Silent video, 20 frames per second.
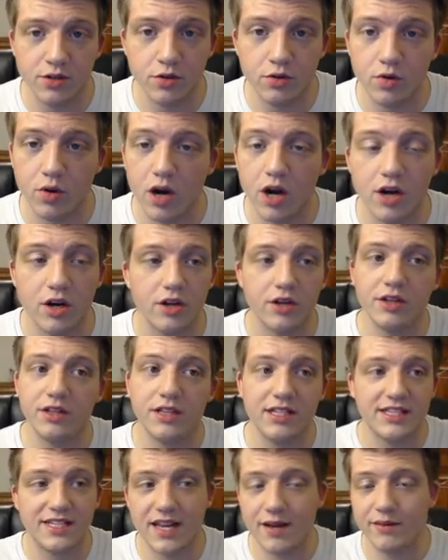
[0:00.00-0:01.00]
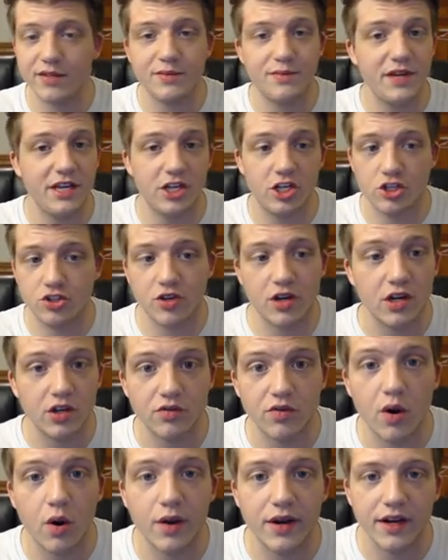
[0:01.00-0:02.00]
who are the same as me, just trying to
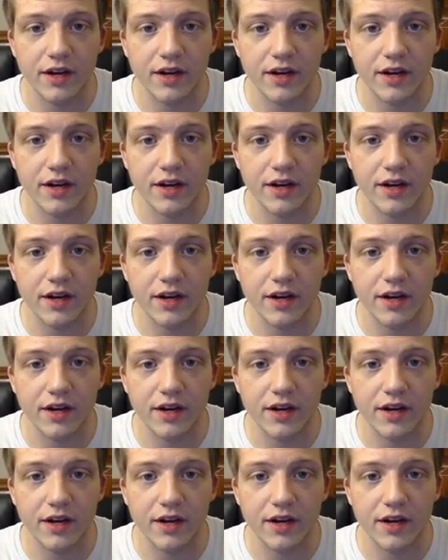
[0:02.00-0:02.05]
grow on